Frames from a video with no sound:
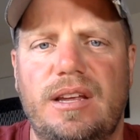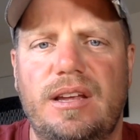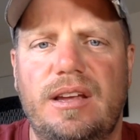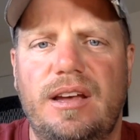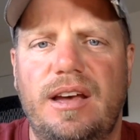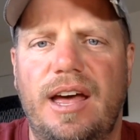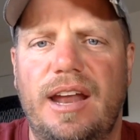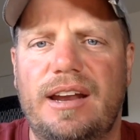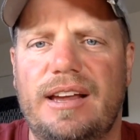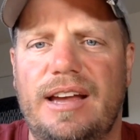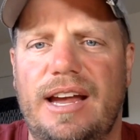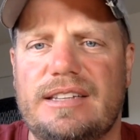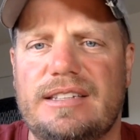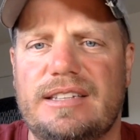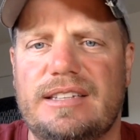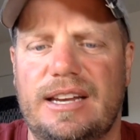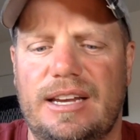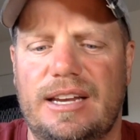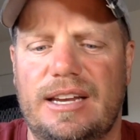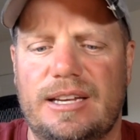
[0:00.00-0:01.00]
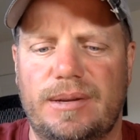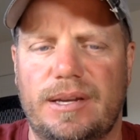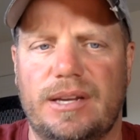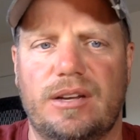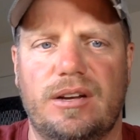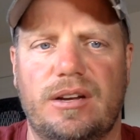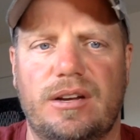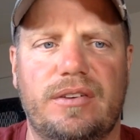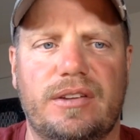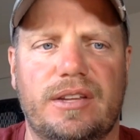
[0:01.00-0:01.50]
My guy today I was playing
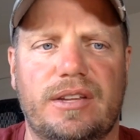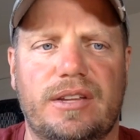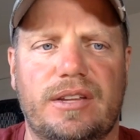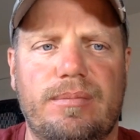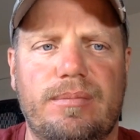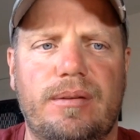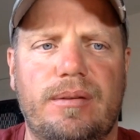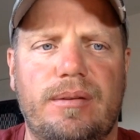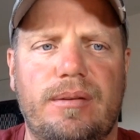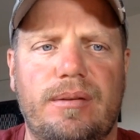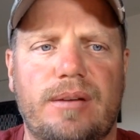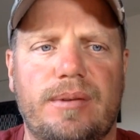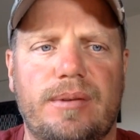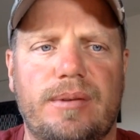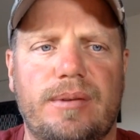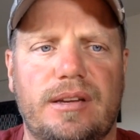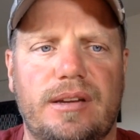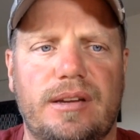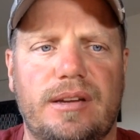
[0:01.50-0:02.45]
golf with kept talking about the,